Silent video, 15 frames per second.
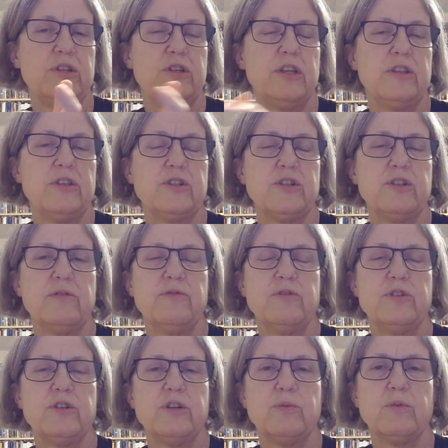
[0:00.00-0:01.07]
In this
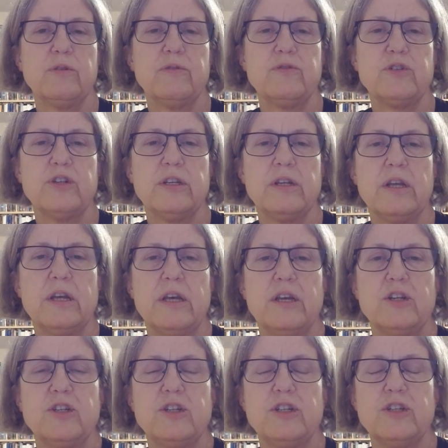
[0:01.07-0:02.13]
Virginia Woolf,
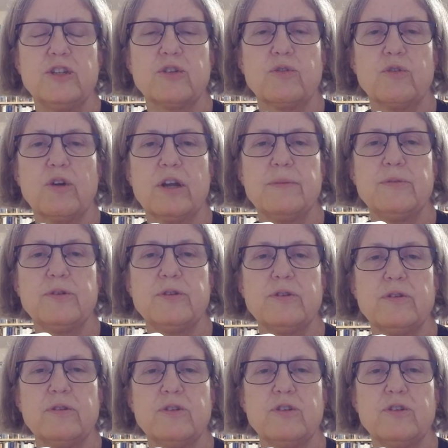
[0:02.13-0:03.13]
she describes